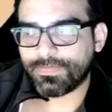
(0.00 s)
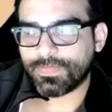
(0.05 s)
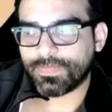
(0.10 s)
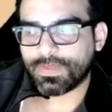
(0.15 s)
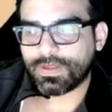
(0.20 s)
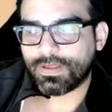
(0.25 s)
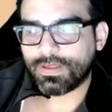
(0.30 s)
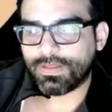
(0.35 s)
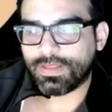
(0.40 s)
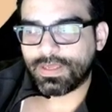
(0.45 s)

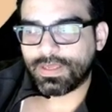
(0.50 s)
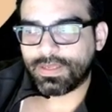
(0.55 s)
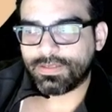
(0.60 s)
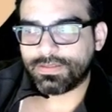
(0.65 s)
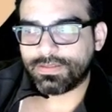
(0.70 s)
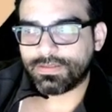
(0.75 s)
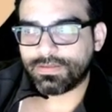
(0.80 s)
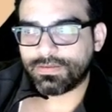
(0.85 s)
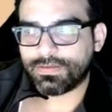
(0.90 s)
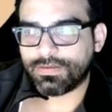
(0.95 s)
that
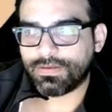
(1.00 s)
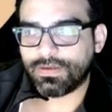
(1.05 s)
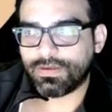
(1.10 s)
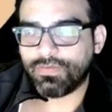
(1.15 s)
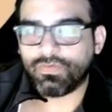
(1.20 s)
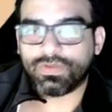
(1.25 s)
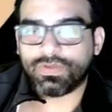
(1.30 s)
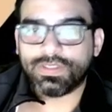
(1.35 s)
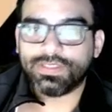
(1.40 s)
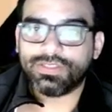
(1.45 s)
in
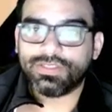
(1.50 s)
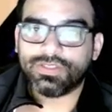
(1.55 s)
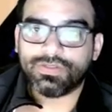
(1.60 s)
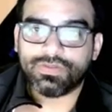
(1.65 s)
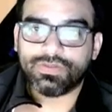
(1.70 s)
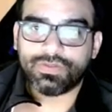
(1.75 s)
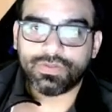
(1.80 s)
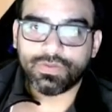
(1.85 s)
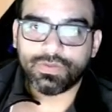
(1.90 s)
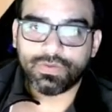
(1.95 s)
relation
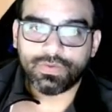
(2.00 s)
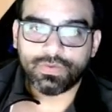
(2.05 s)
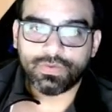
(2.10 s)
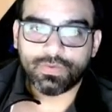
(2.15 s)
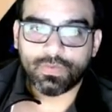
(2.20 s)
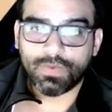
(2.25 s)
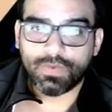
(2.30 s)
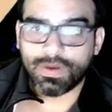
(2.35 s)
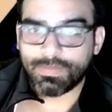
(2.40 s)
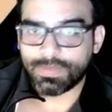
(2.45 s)
to
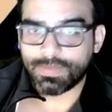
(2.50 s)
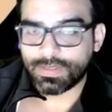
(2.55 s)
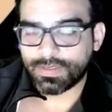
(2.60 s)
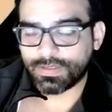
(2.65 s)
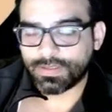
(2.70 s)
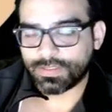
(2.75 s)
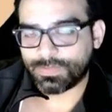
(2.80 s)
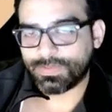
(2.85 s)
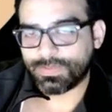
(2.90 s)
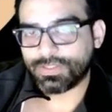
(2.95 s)
women,
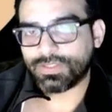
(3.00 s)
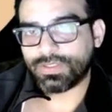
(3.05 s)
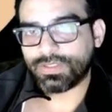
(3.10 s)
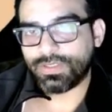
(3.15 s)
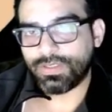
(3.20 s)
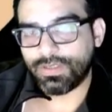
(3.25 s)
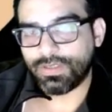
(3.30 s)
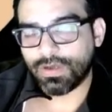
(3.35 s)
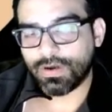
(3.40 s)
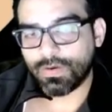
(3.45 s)
especially
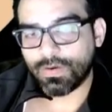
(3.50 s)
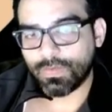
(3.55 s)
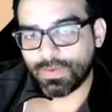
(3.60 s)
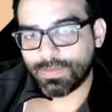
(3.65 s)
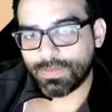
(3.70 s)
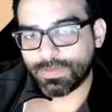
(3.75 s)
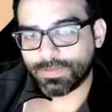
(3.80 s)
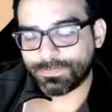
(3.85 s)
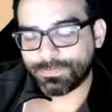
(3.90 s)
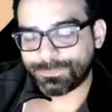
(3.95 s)
young
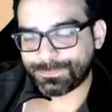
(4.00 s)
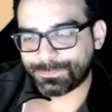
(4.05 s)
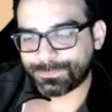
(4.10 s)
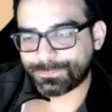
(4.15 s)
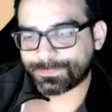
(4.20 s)
women,